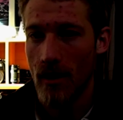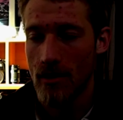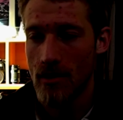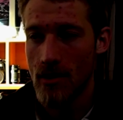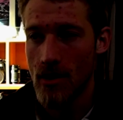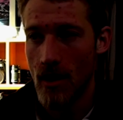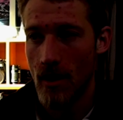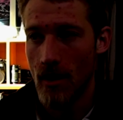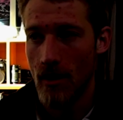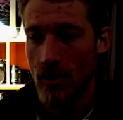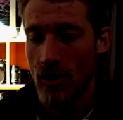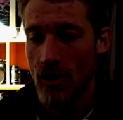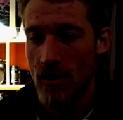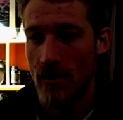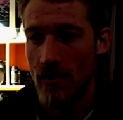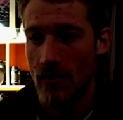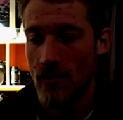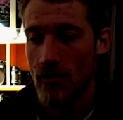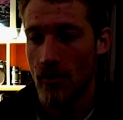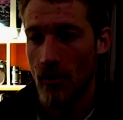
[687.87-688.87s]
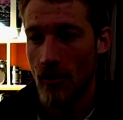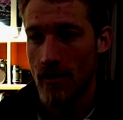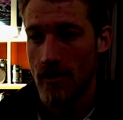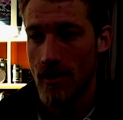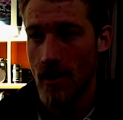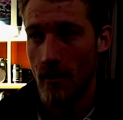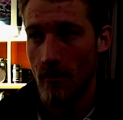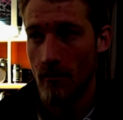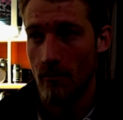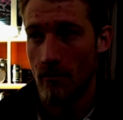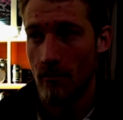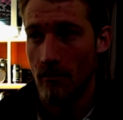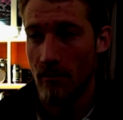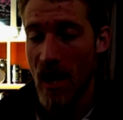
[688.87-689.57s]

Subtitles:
to just insert some